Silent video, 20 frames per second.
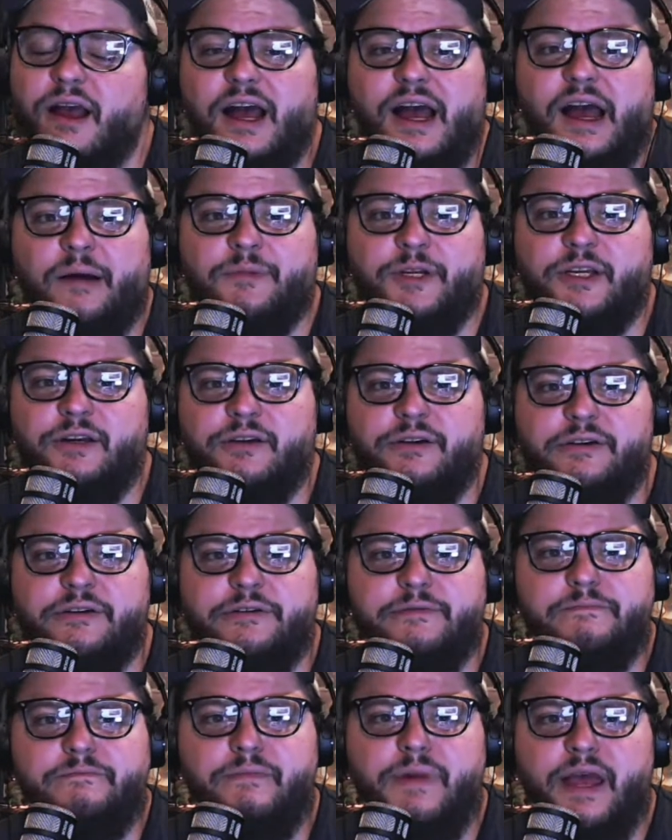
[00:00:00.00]
I'm a
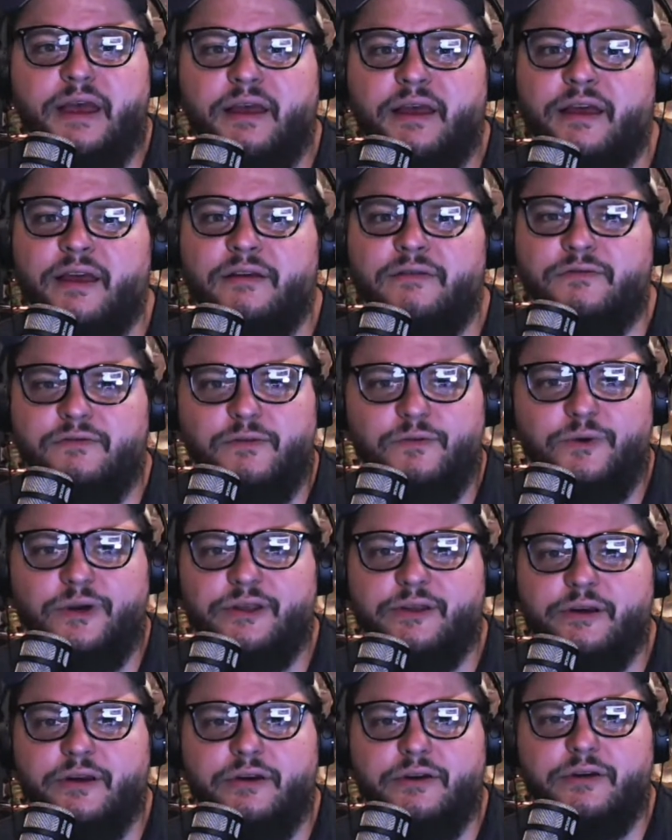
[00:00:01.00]
good man
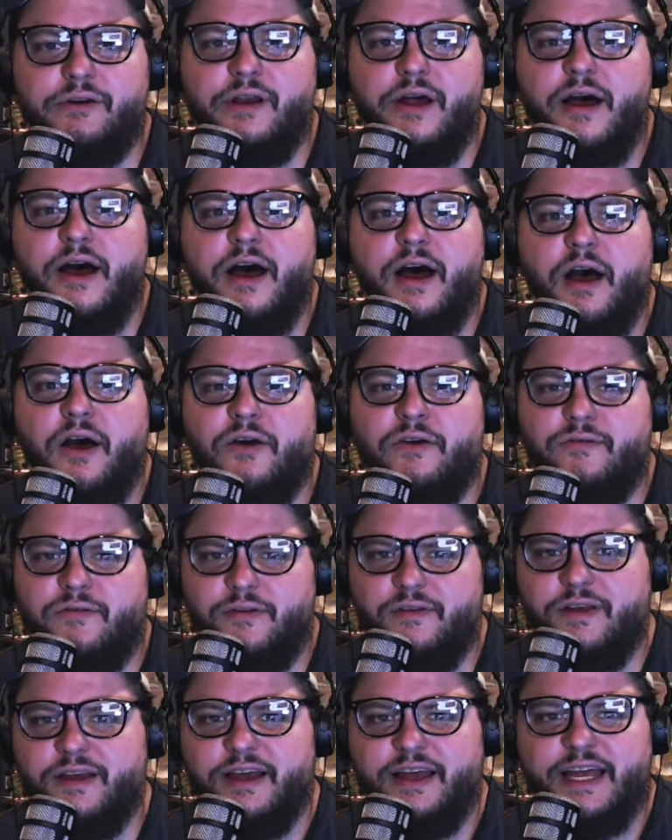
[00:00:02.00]
with a good heart.
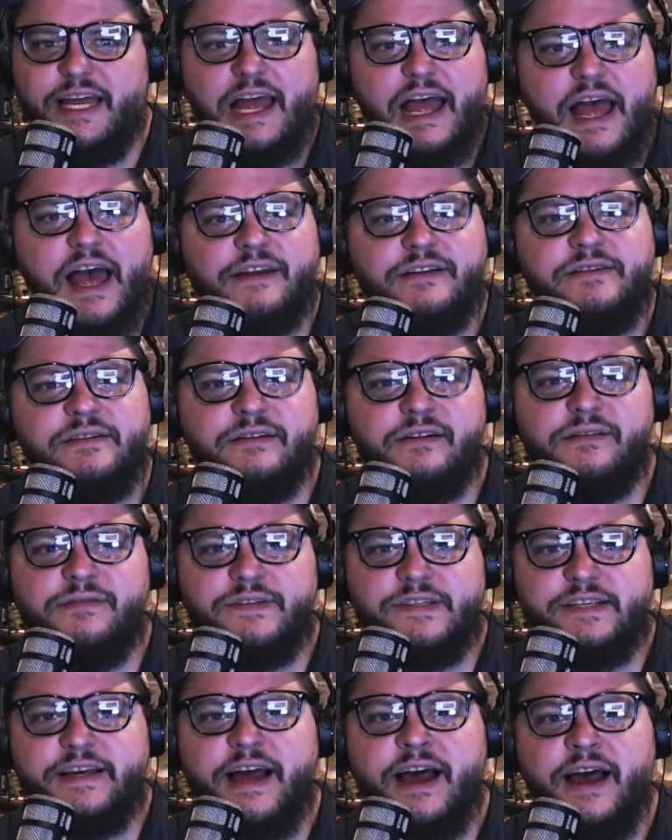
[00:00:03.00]
Had a
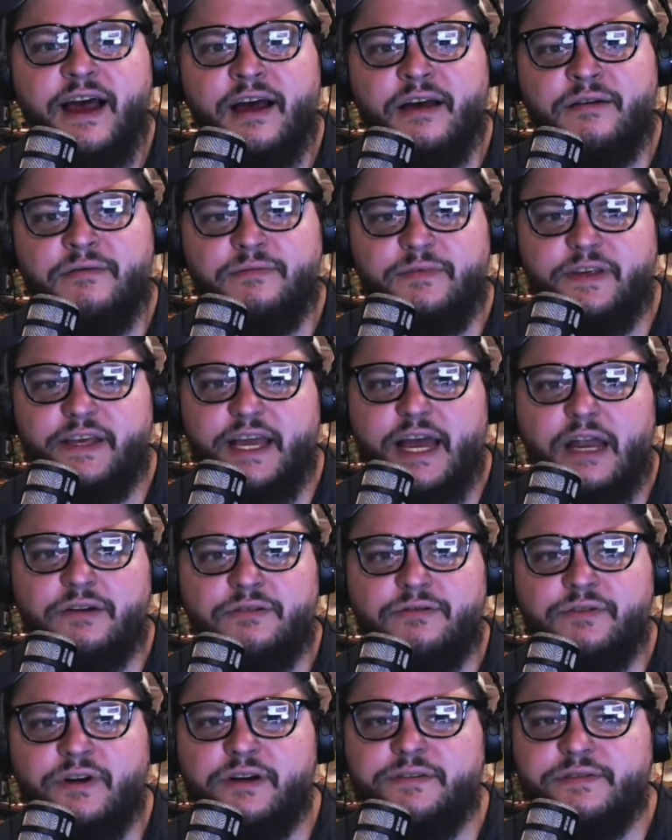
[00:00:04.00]
tough time, got a
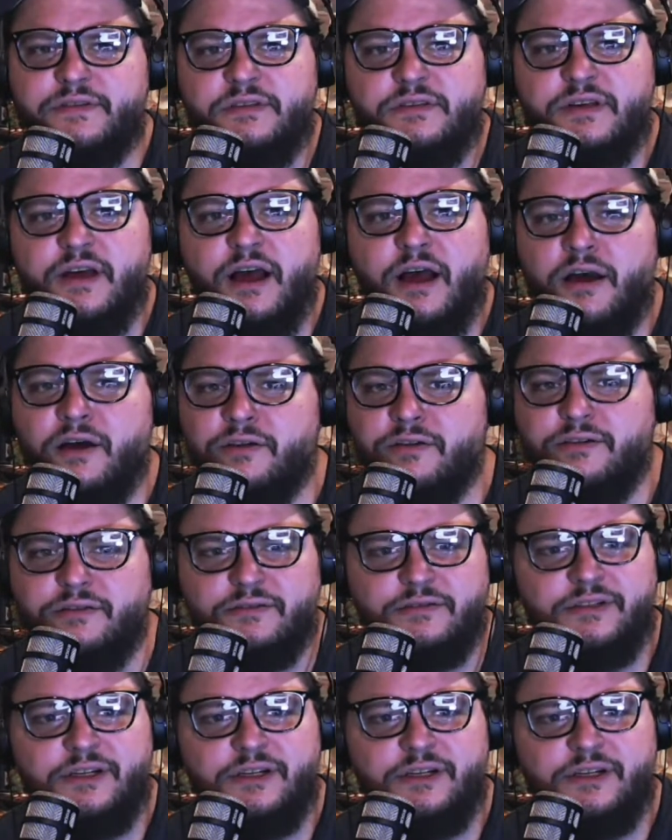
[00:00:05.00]
rough start.